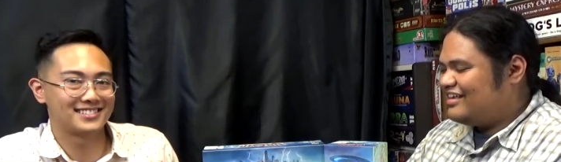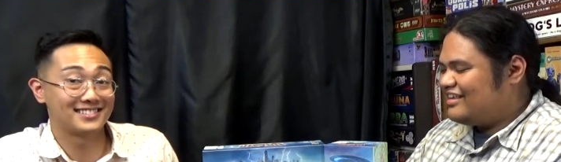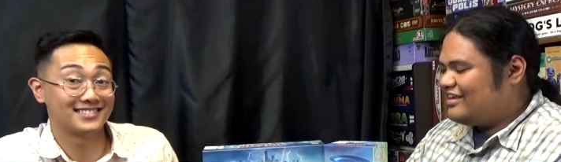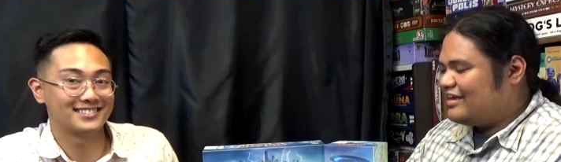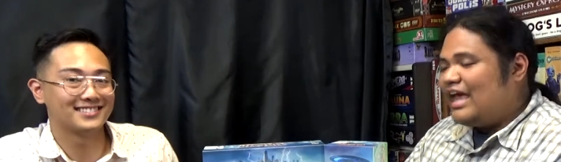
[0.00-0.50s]

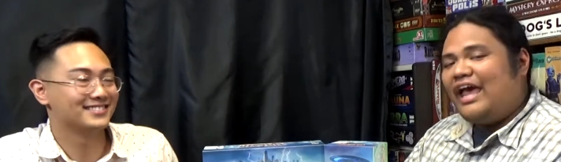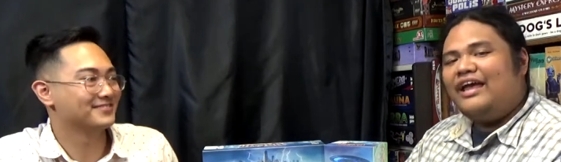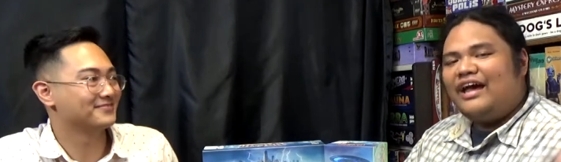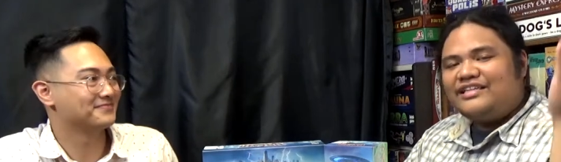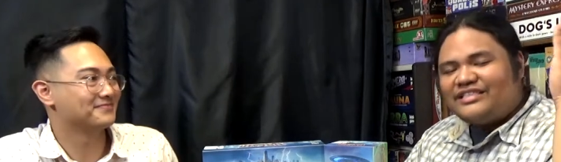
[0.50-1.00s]
Speaker 1: Yeah. Hey
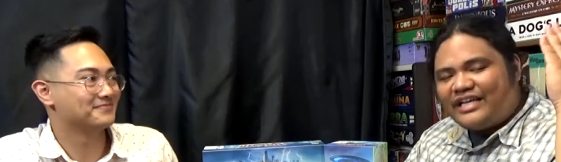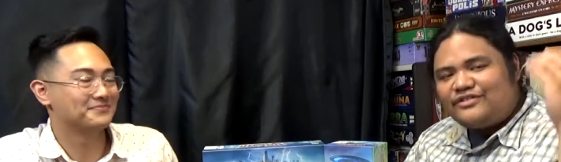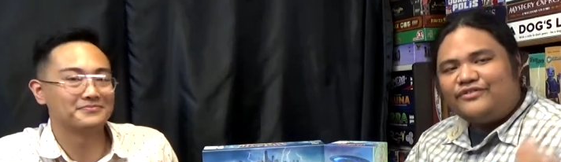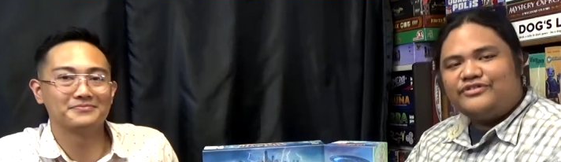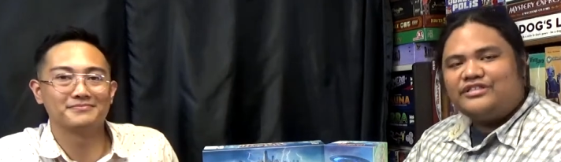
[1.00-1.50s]
guys, thank
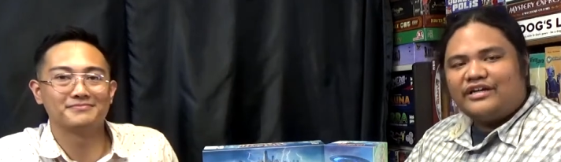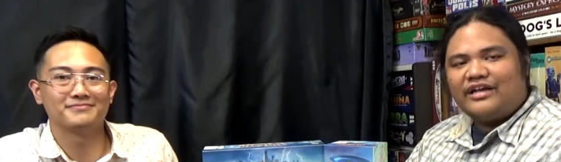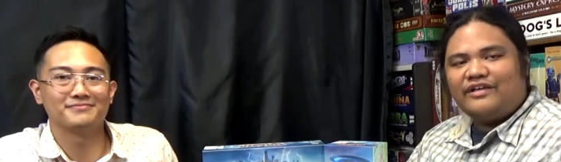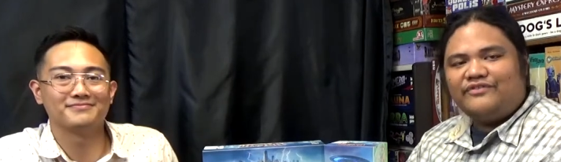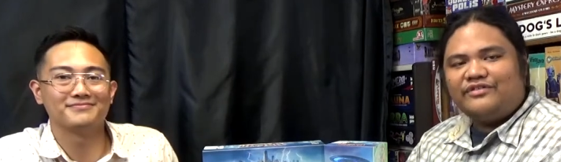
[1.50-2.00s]
you for checking
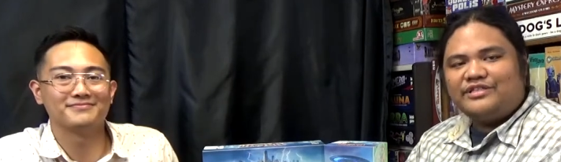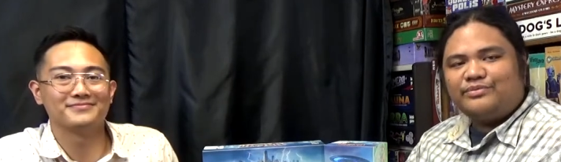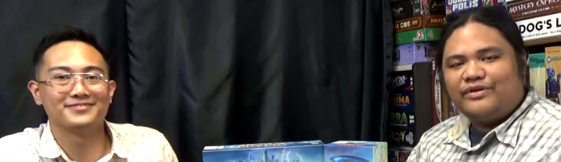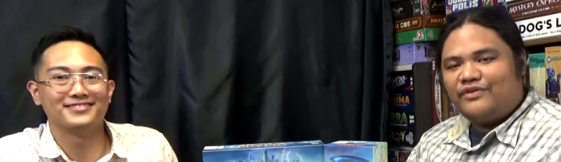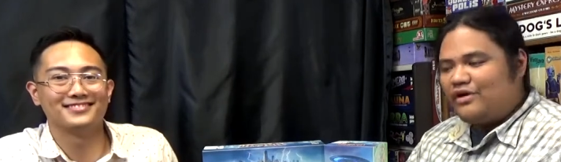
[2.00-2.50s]
out for this
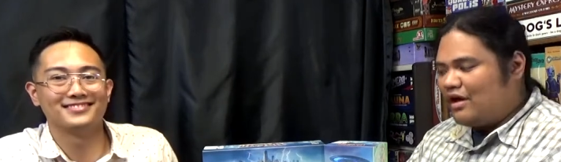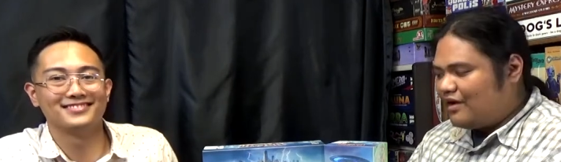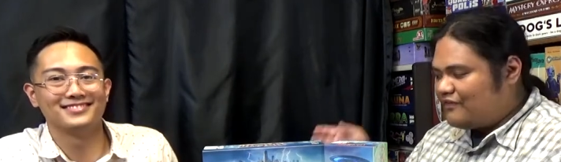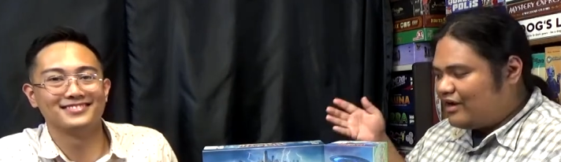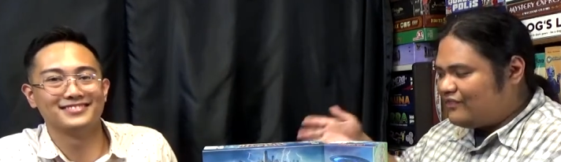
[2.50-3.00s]
preview
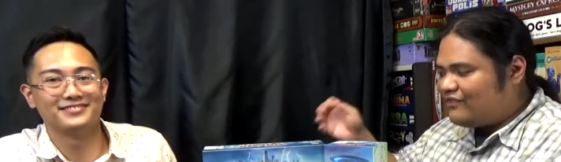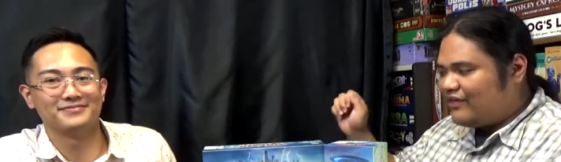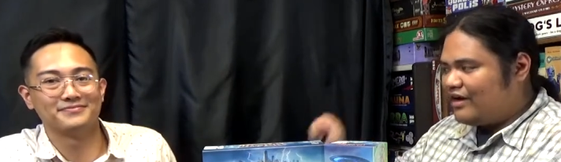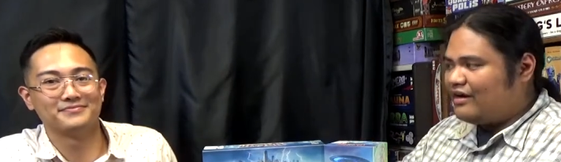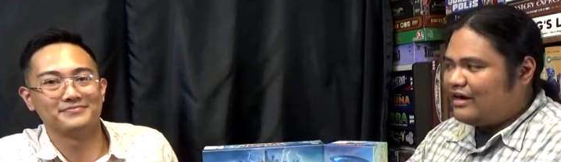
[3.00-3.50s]
of
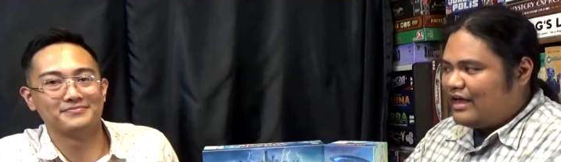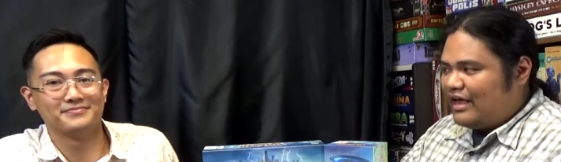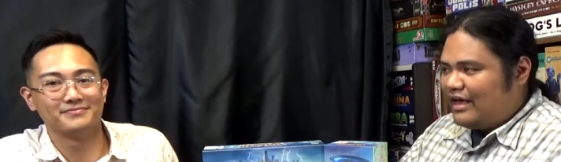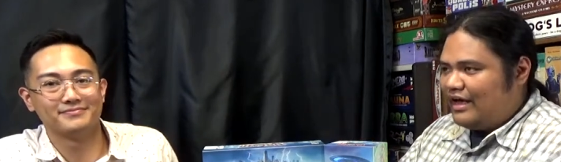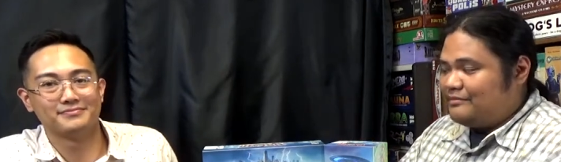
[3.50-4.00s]
Unfair.
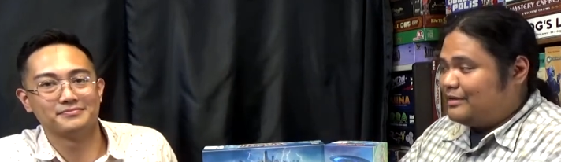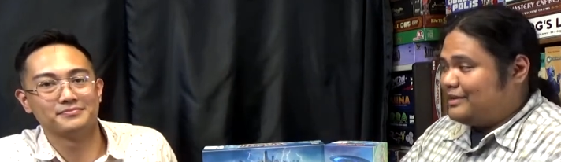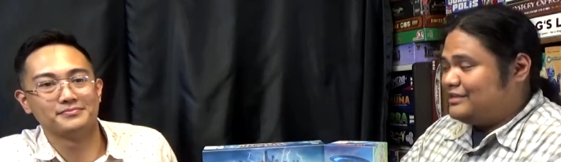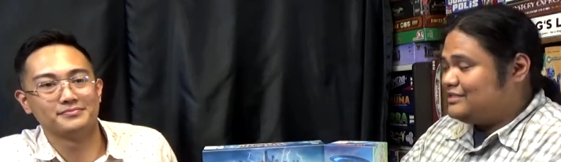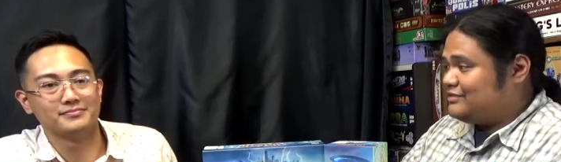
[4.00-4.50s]
Um, I
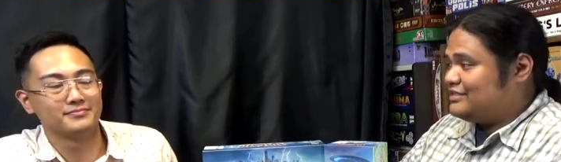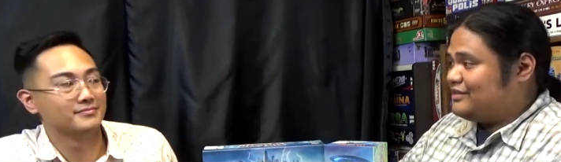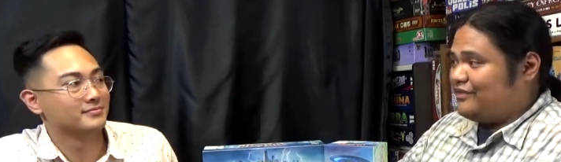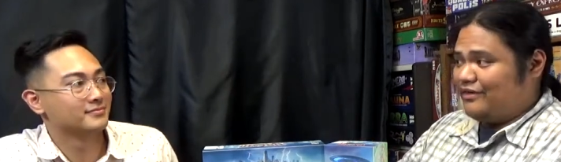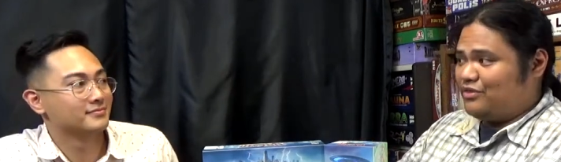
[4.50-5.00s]
mean, this this is
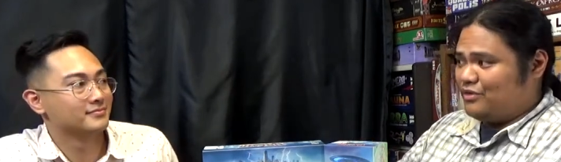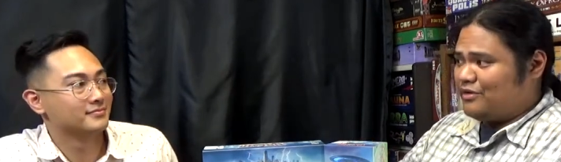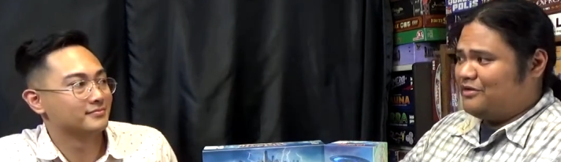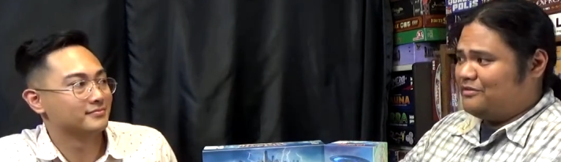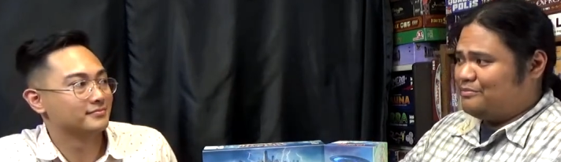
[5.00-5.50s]
a very
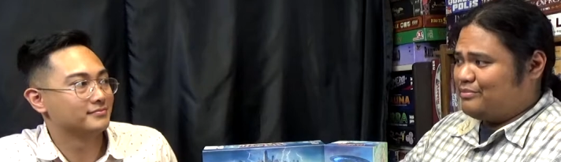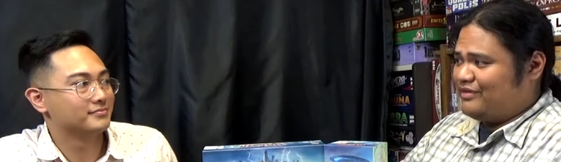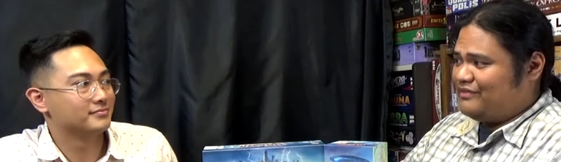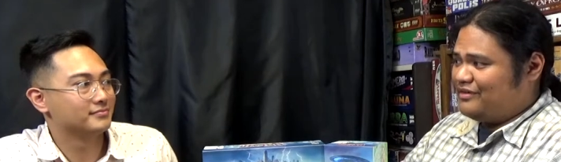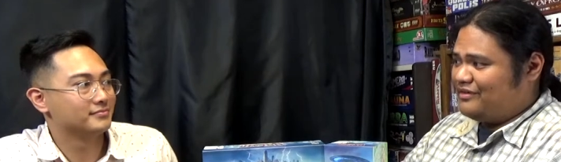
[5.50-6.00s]
thorough
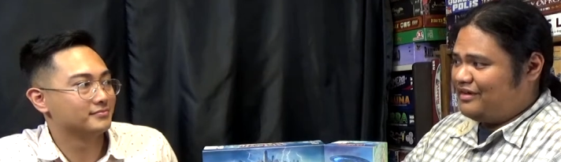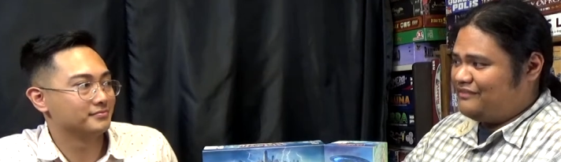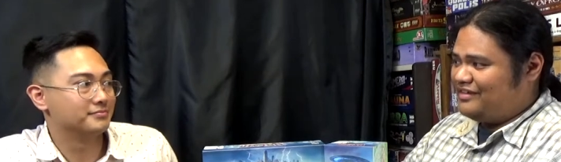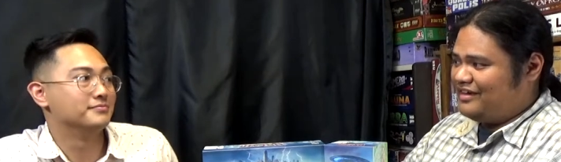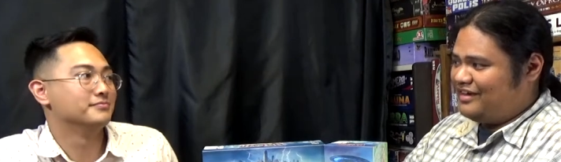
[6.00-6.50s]
preview
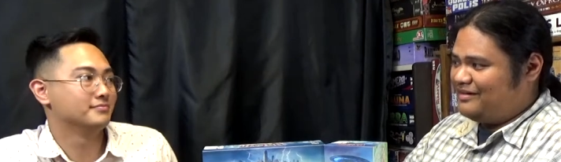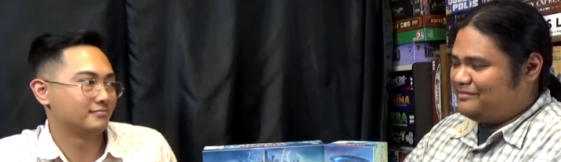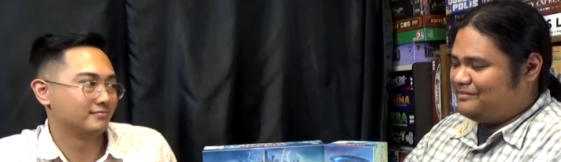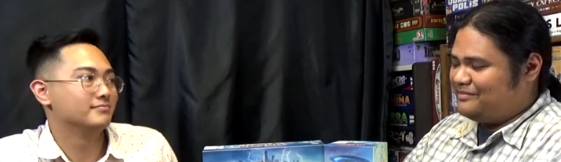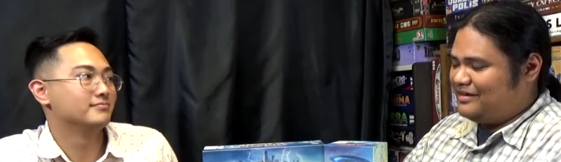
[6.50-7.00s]
of the
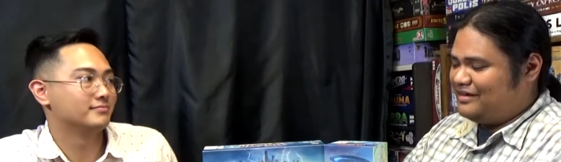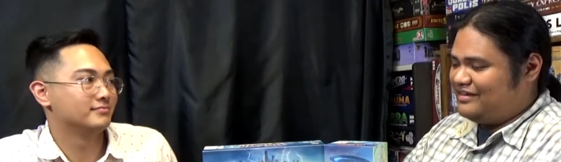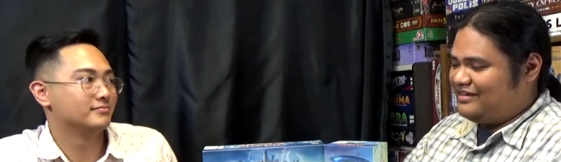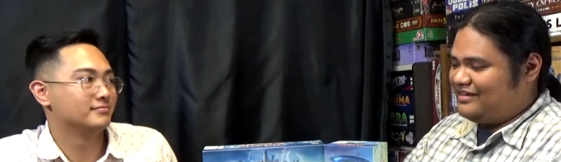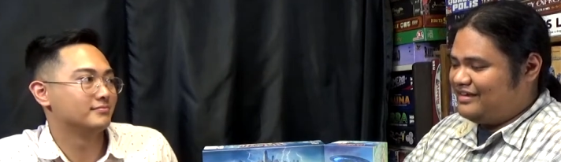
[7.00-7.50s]
game,
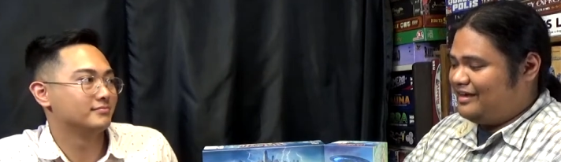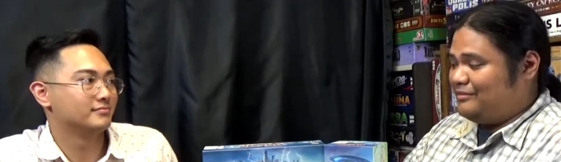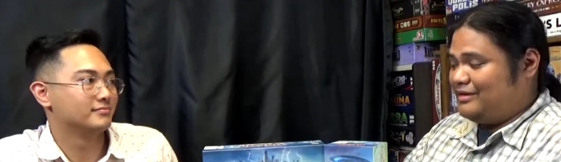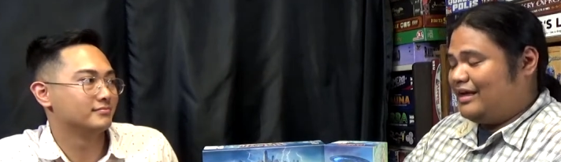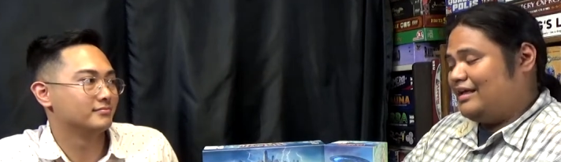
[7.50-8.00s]
but yeah,
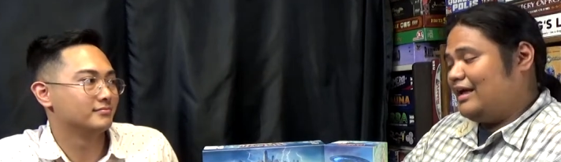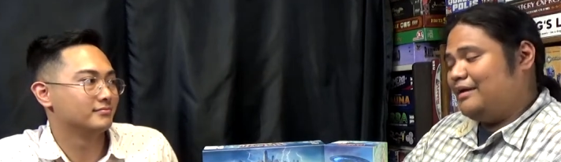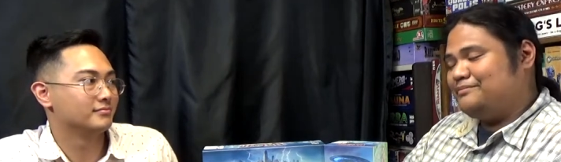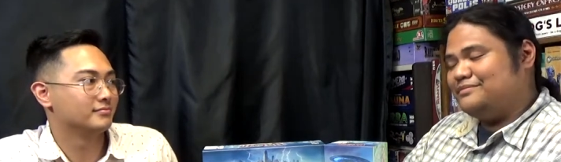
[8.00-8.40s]
but I I'm